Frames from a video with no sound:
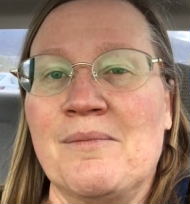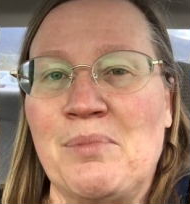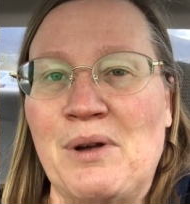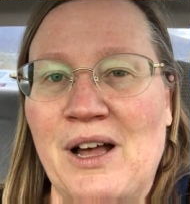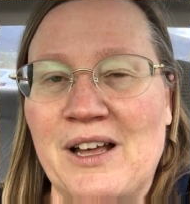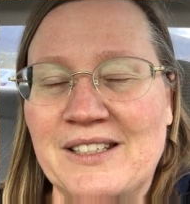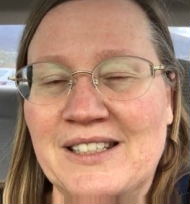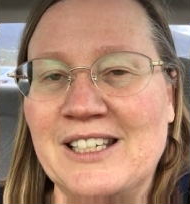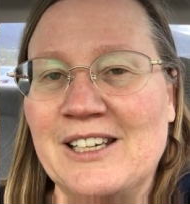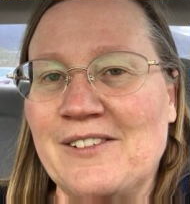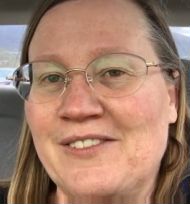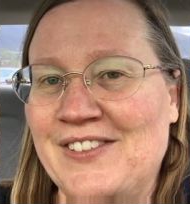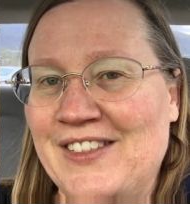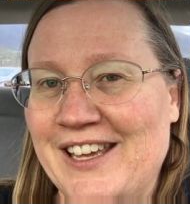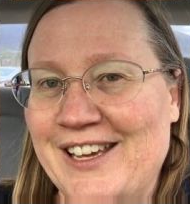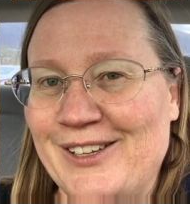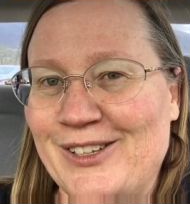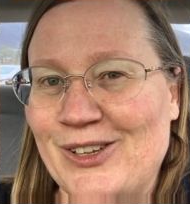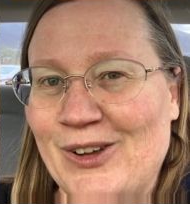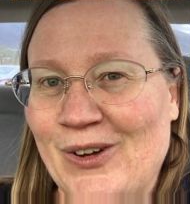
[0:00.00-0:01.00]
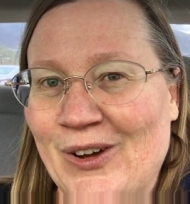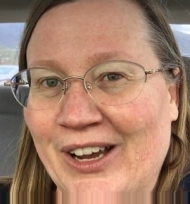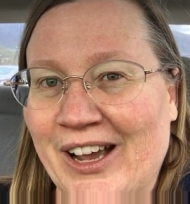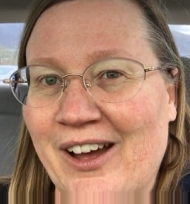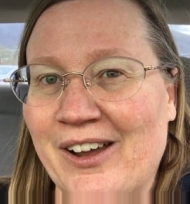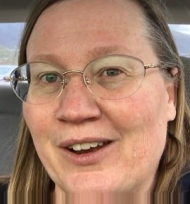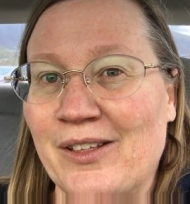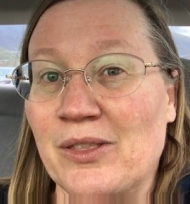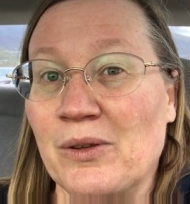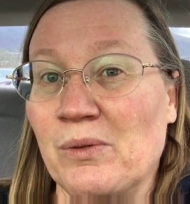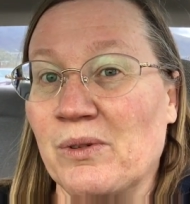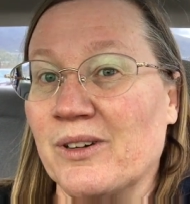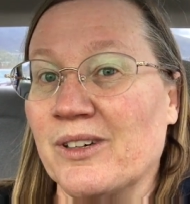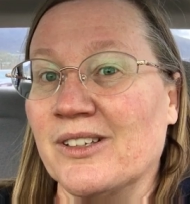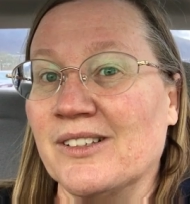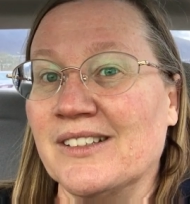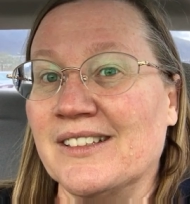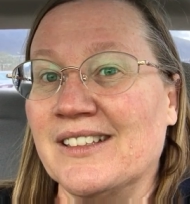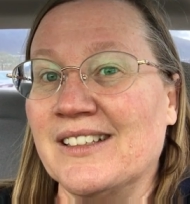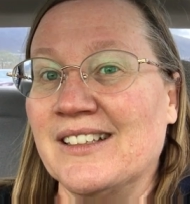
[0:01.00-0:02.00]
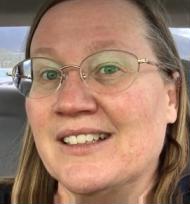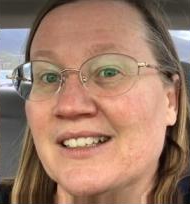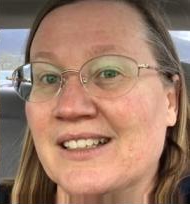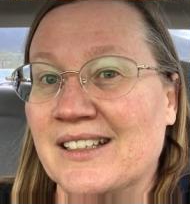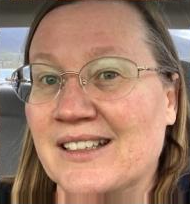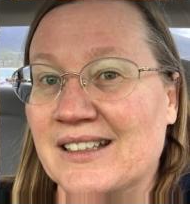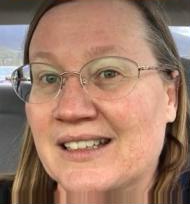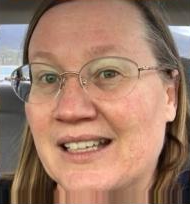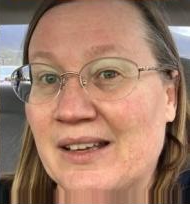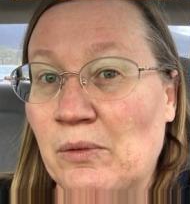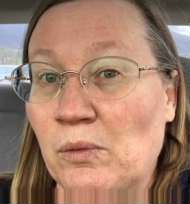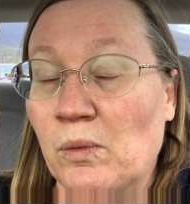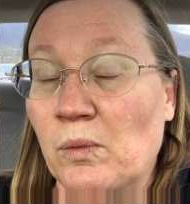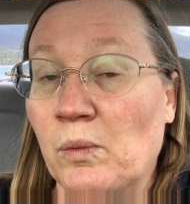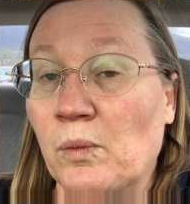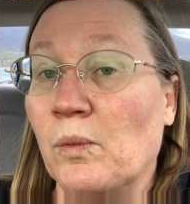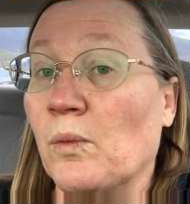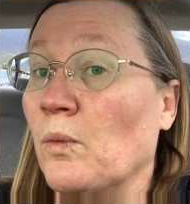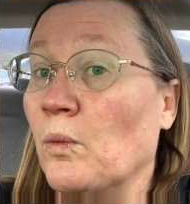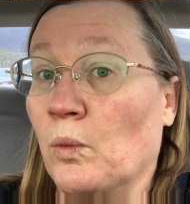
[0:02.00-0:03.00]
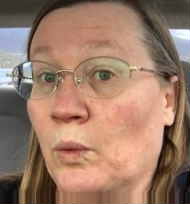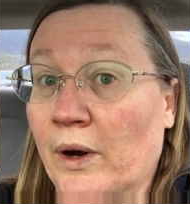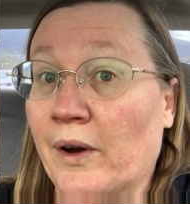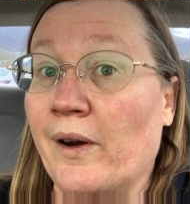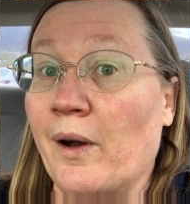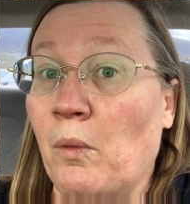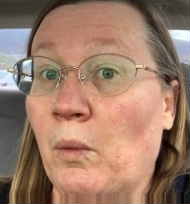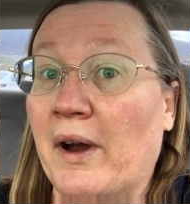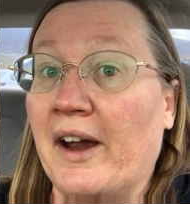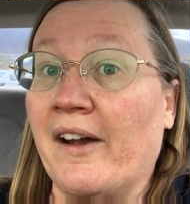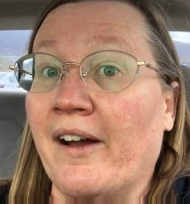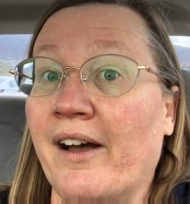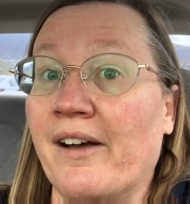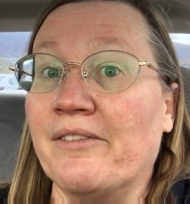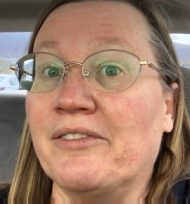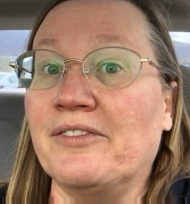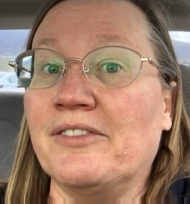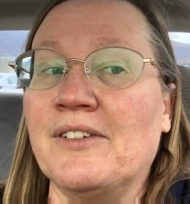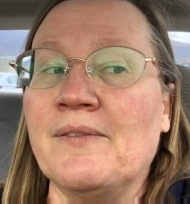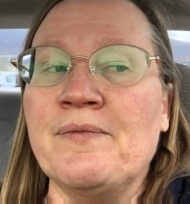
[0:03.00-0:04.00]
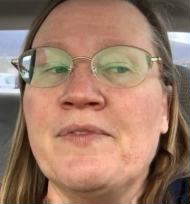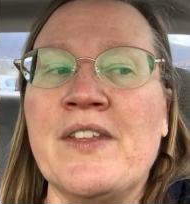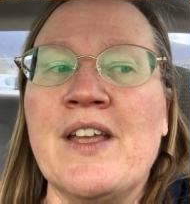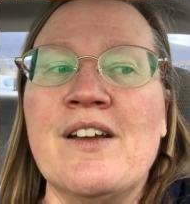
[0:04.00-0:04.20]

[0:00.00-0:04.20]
positive things going on in the world than we're aware of.